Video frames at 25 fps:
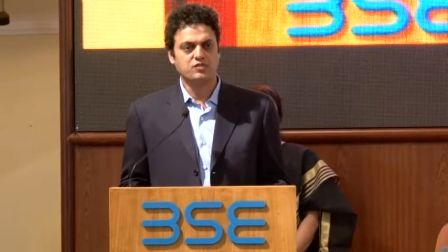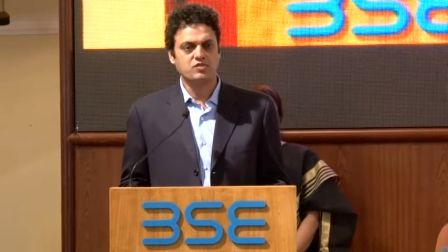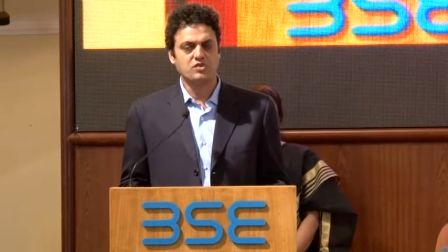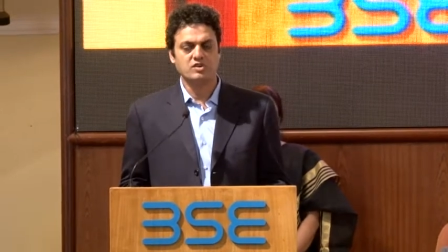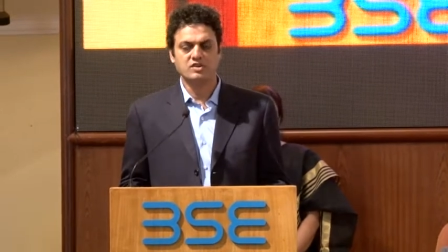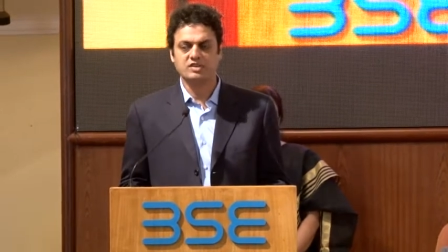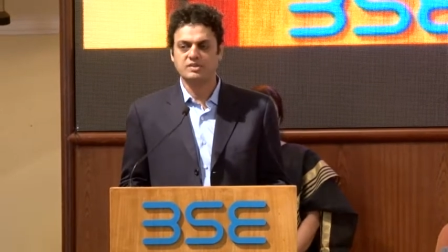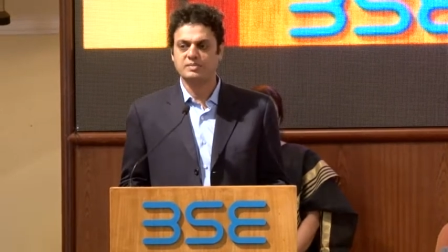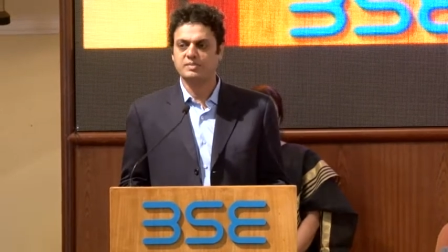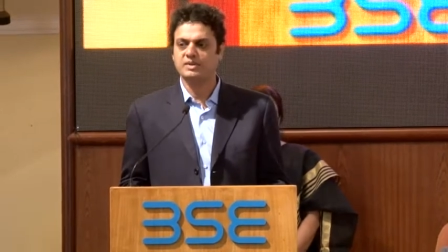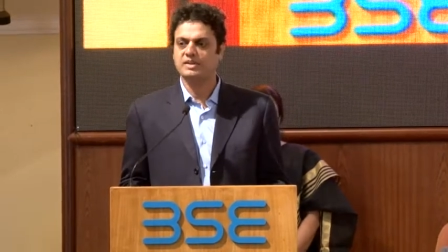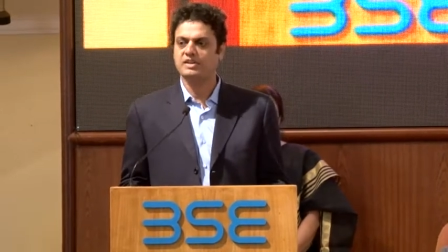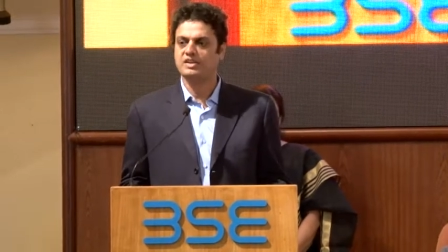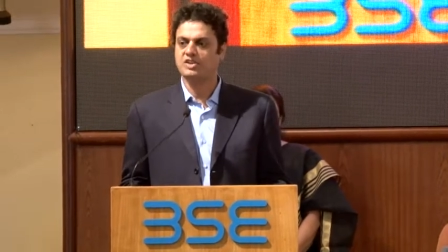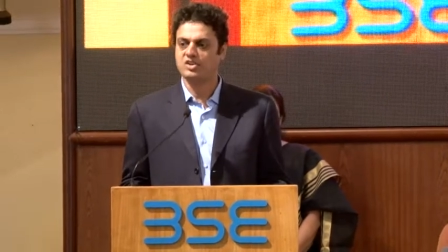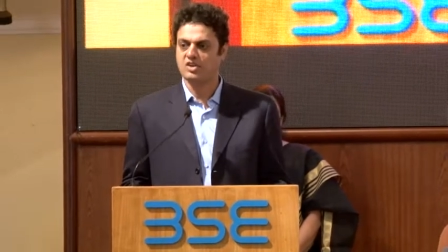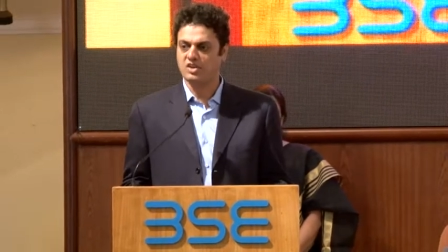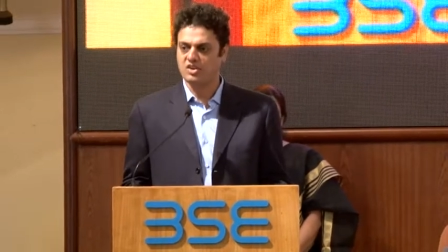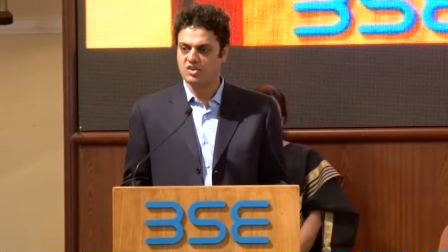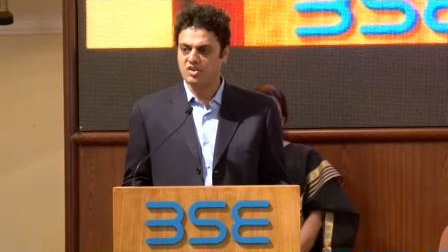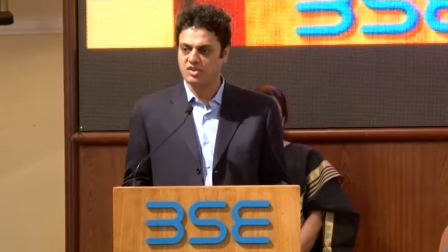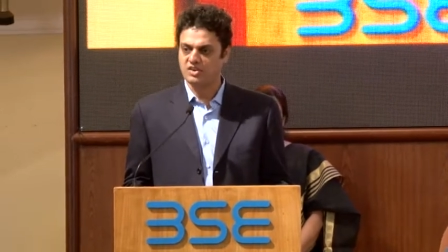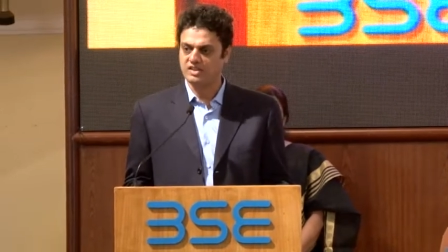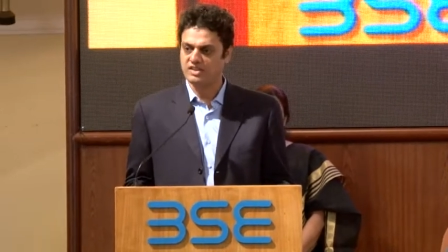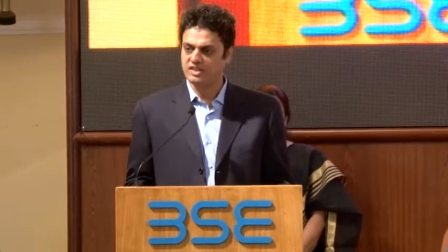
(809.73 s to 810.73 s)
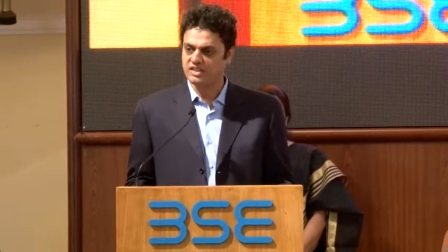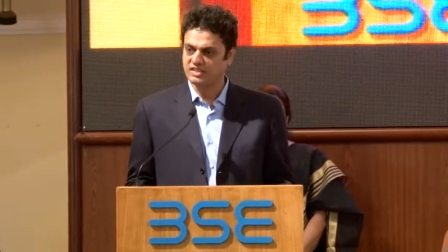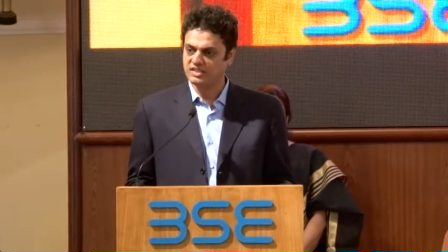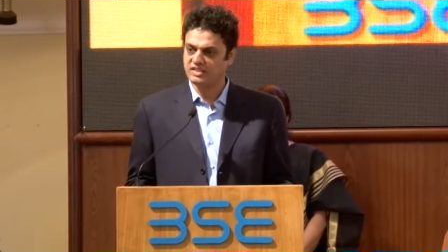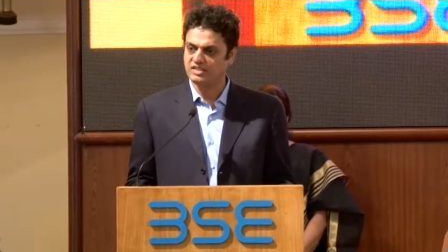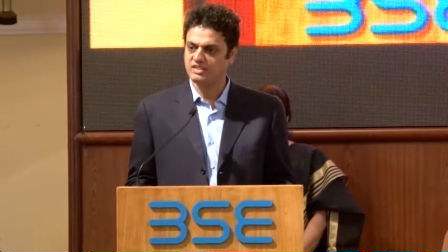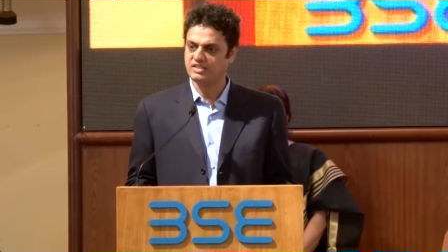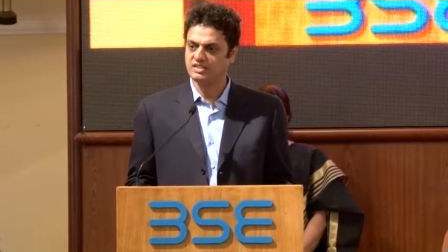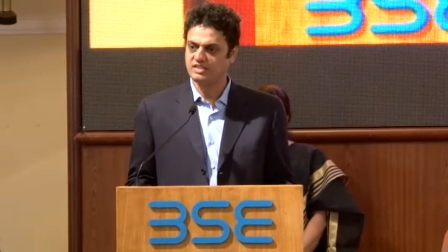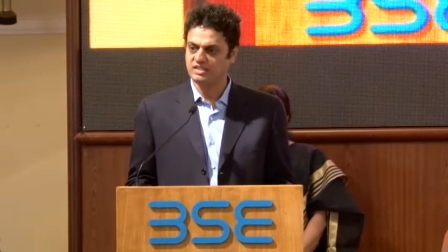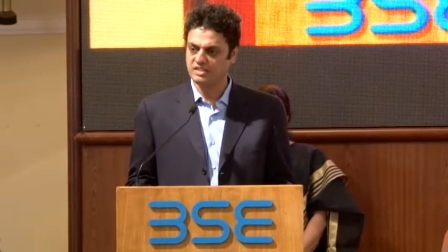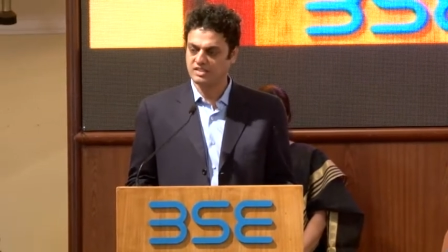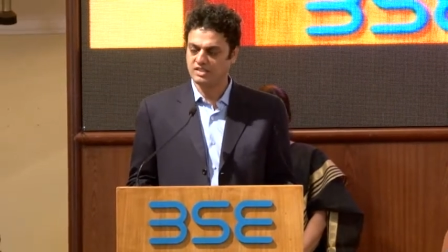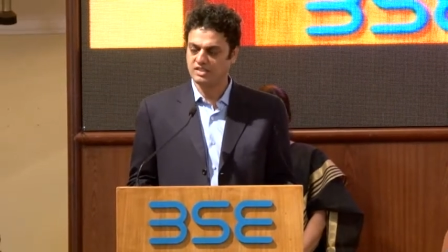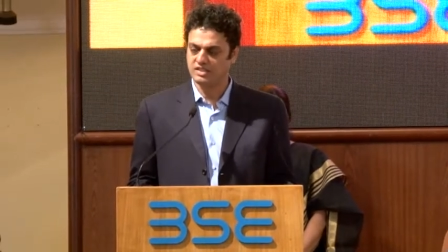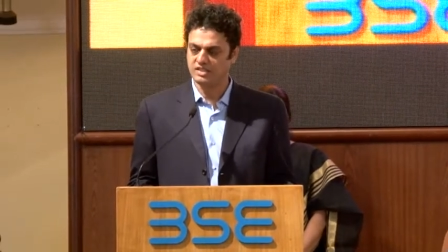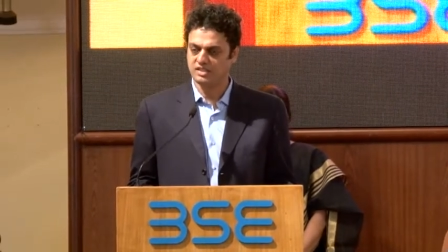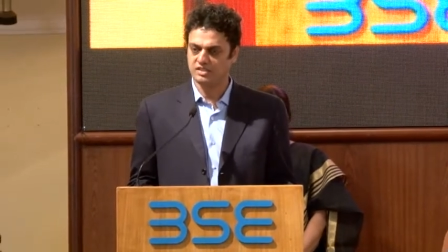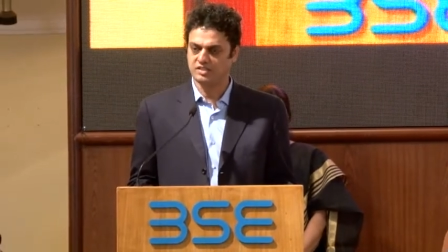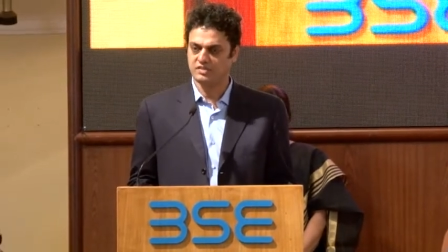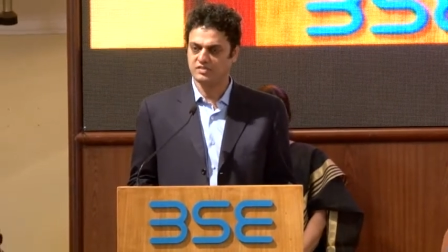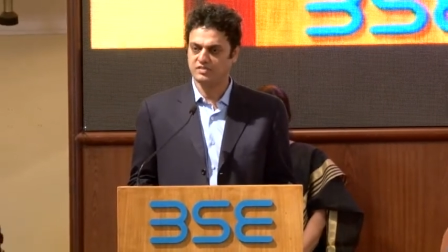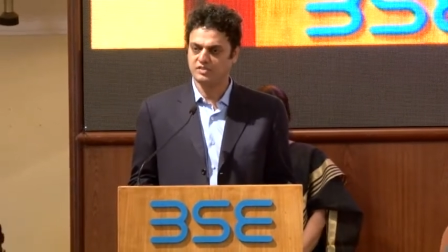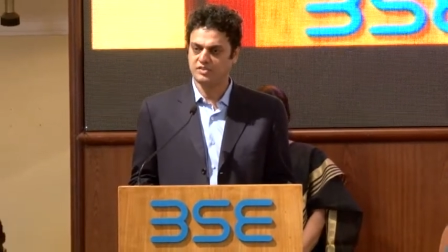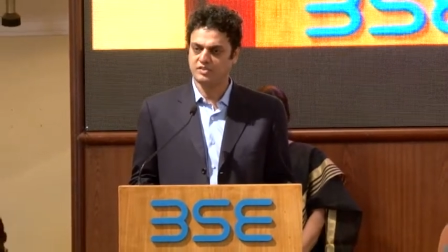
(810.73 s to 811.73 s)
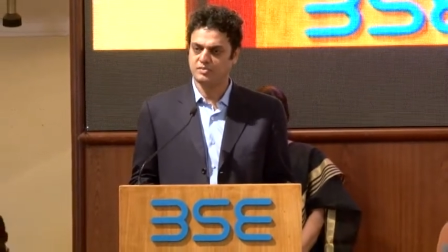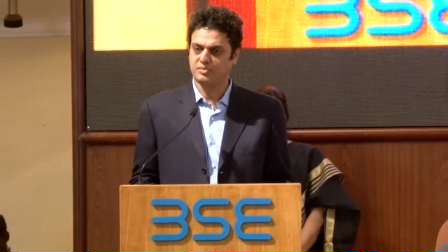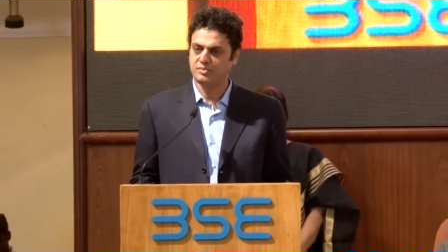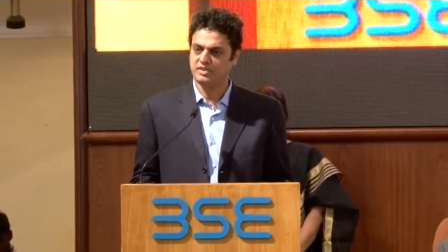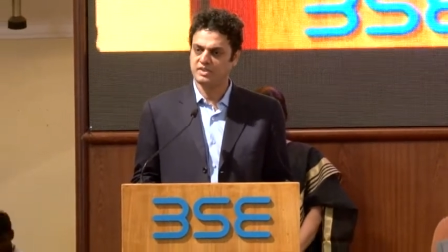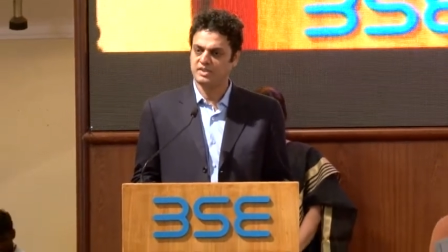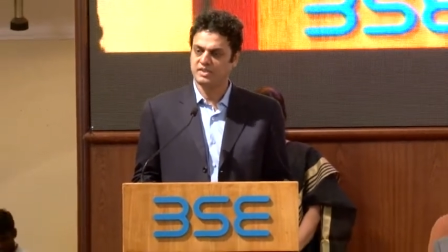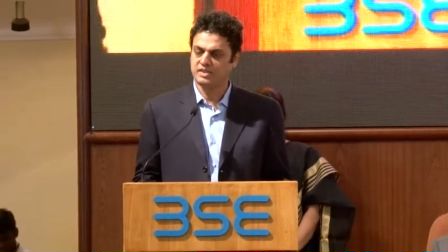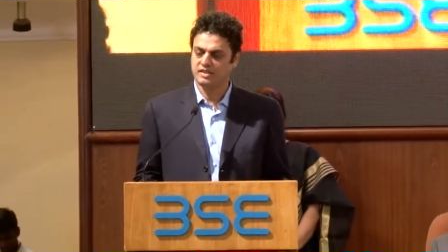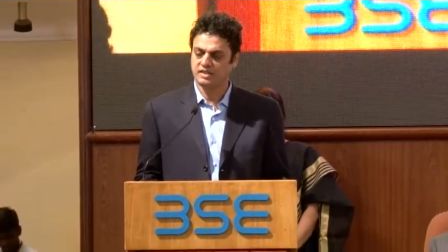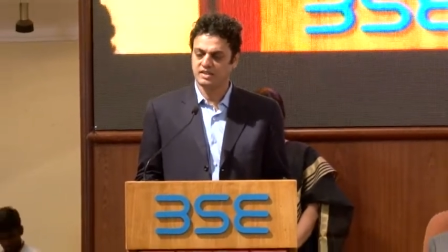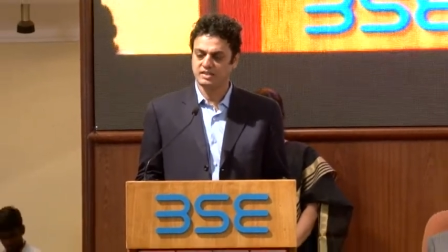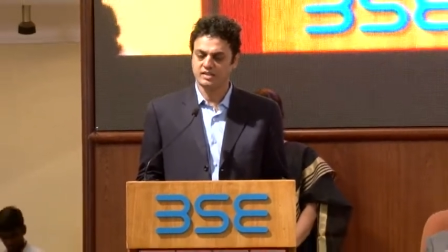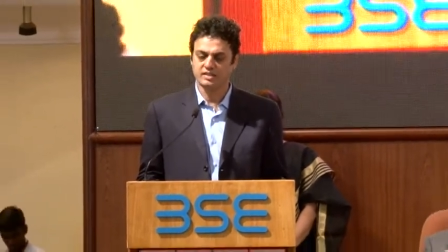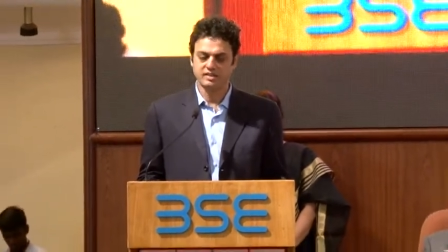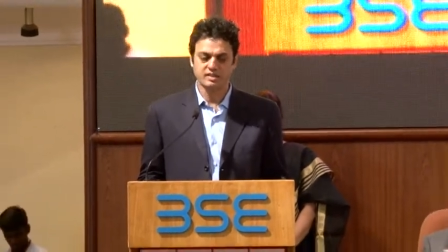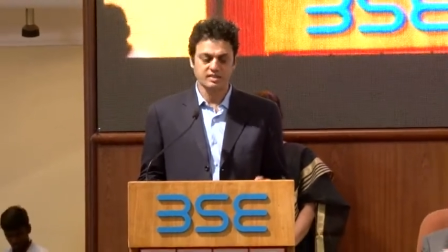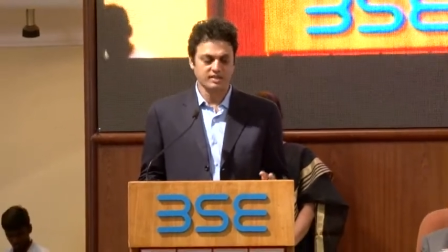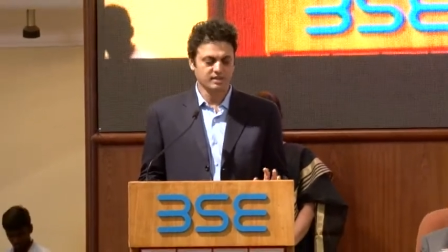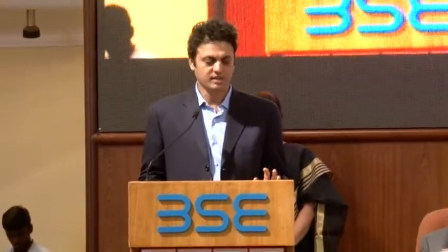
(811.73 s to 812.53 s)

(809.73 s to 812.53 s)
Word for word: $400 million organization. Uh, we've been in,